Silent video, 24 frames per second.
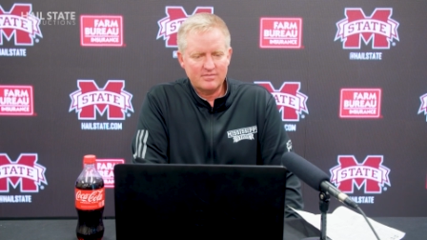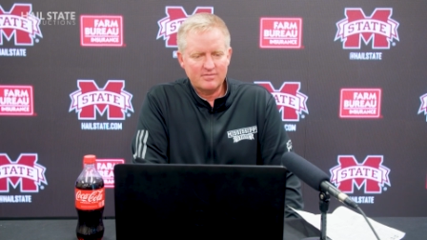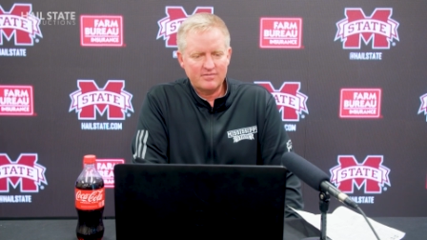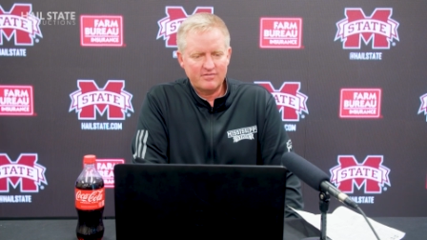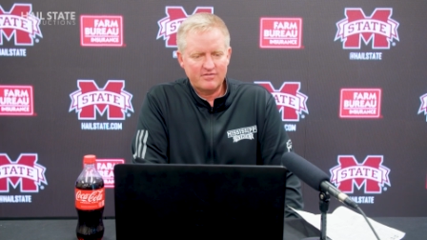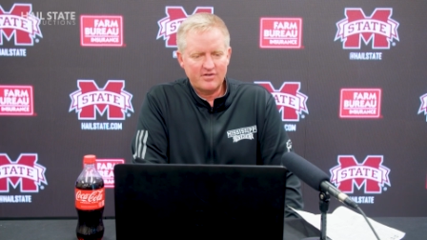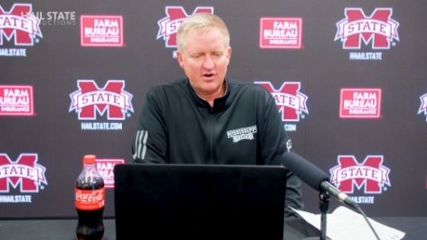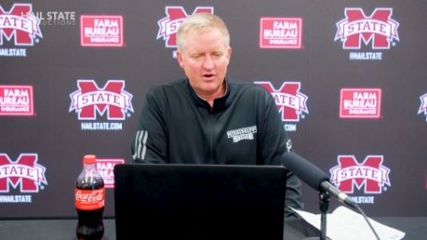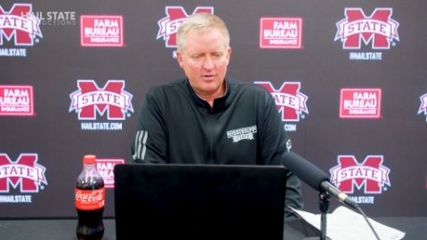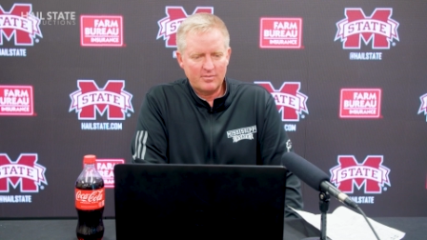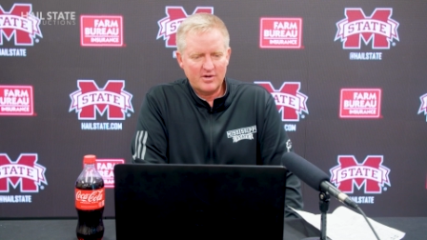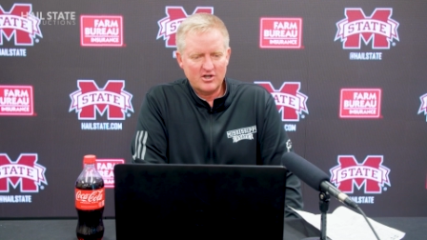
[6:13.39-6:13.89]

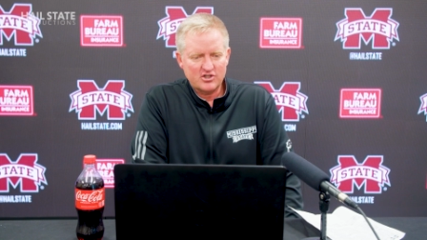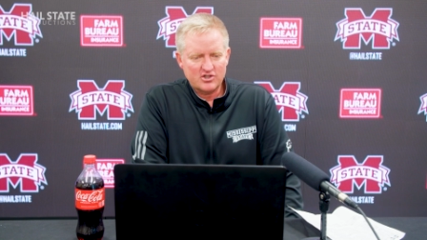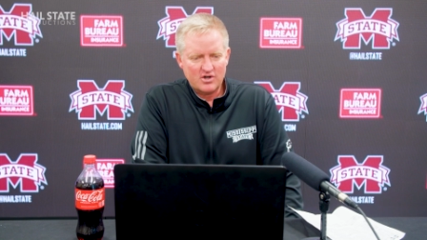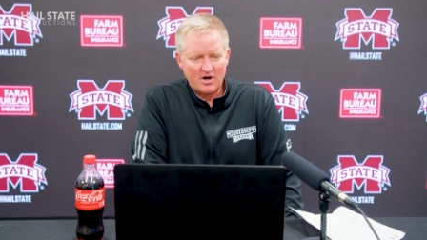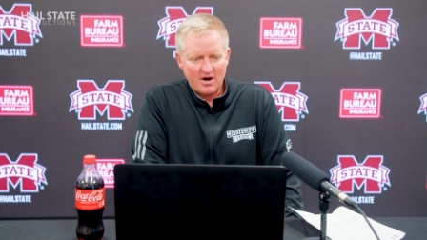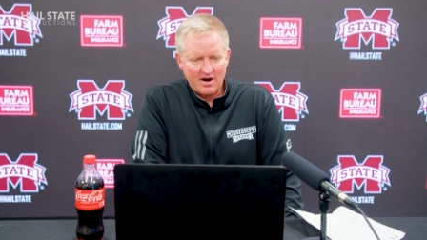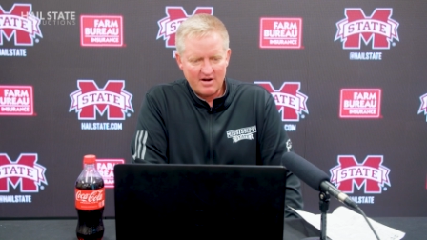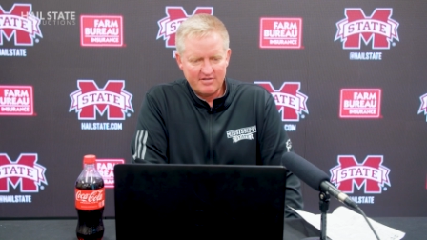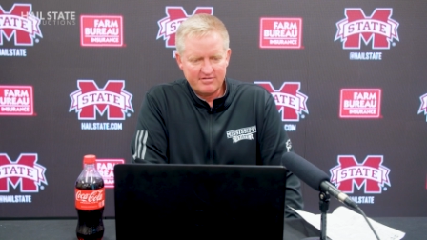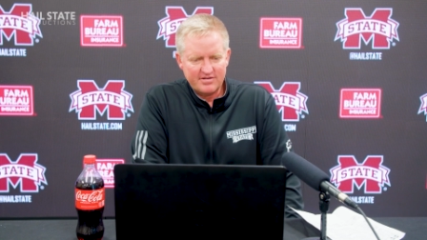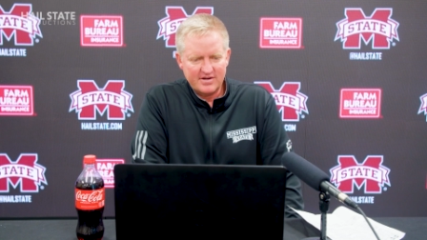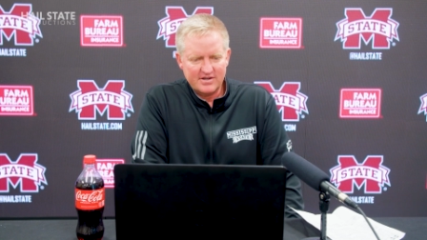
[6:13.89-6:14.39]
very much
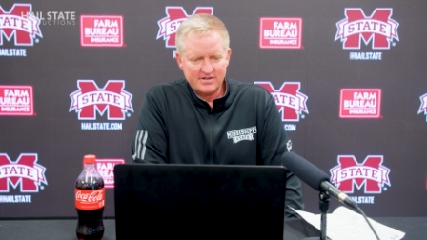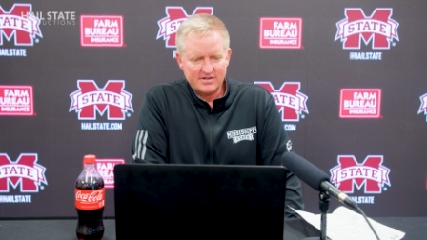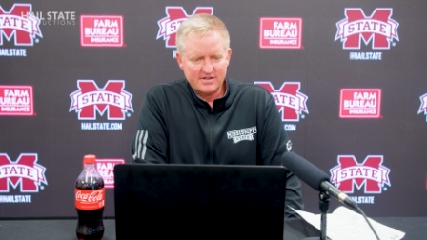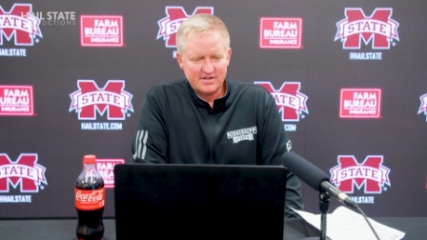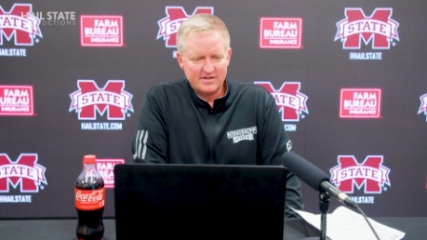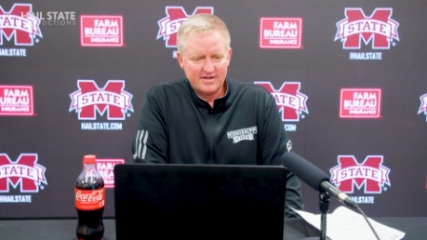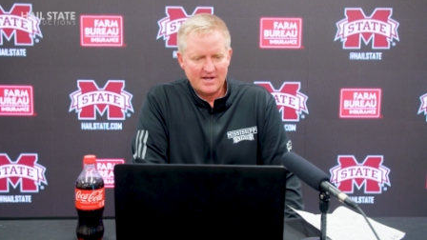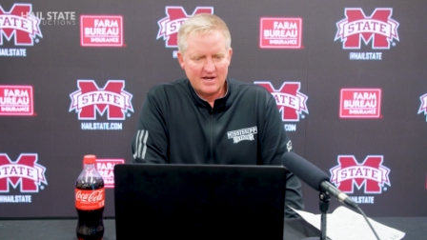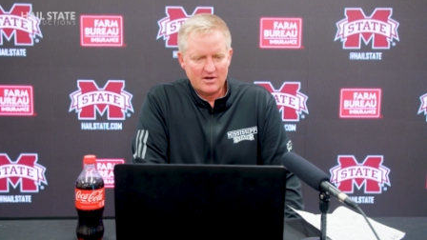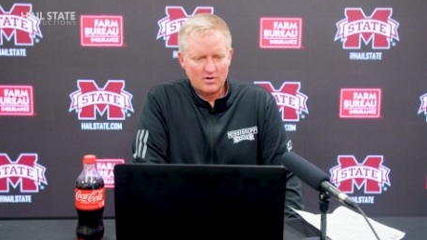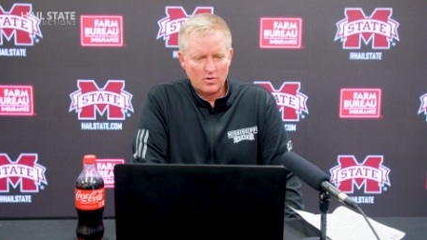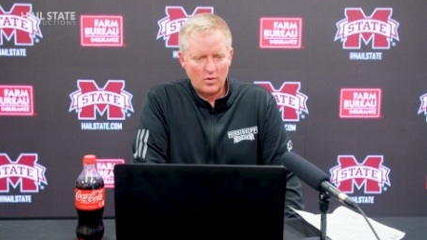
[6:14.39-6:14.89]
offense in
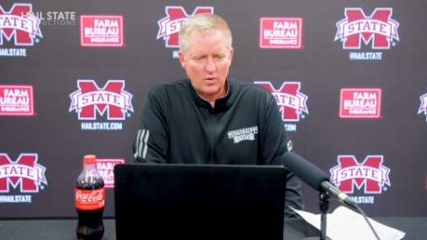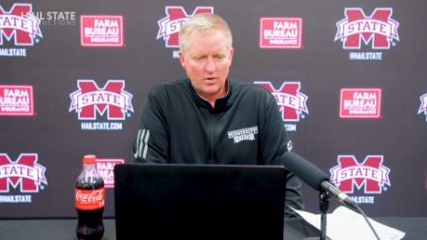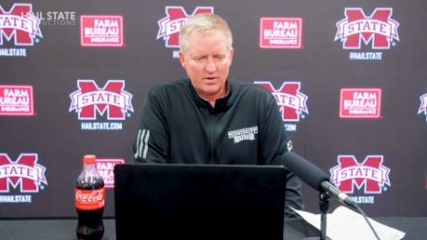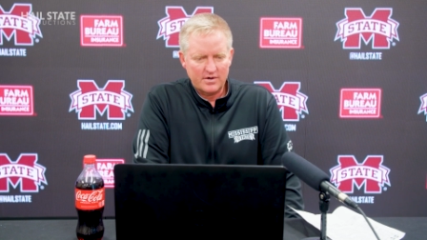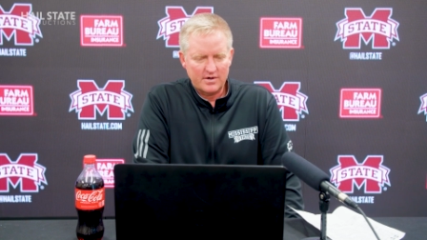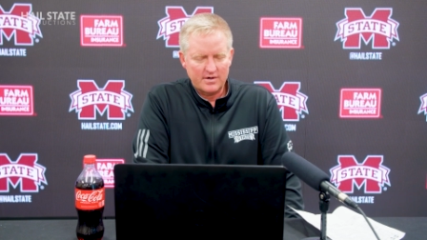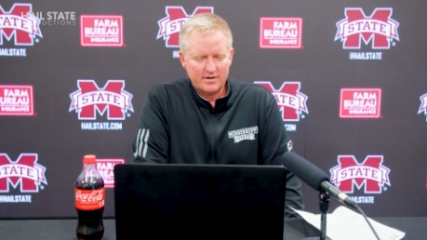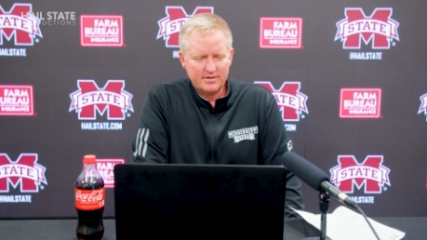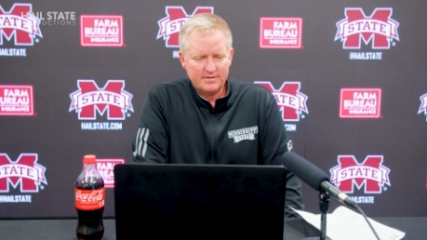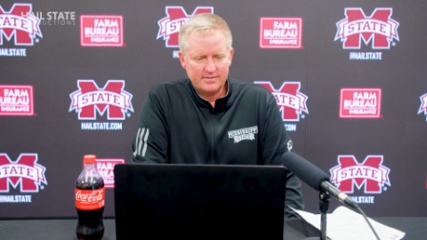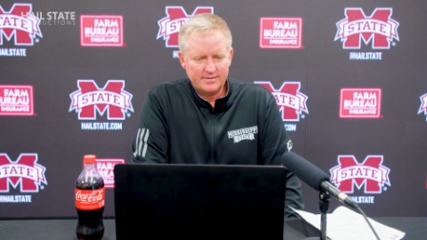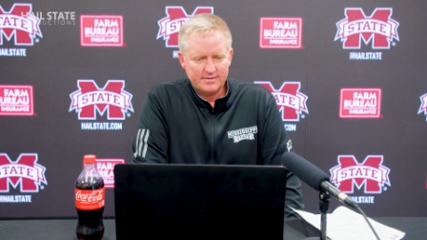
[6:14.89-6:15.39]
that
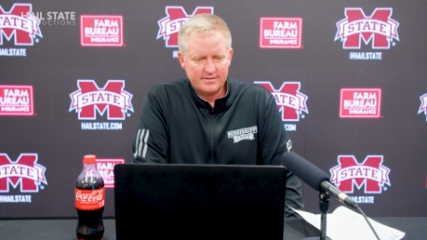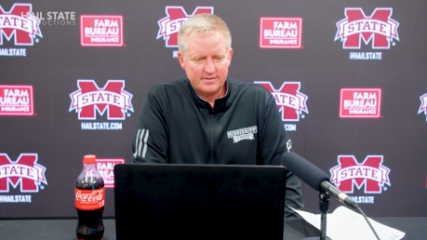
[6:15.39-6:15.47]
quarter.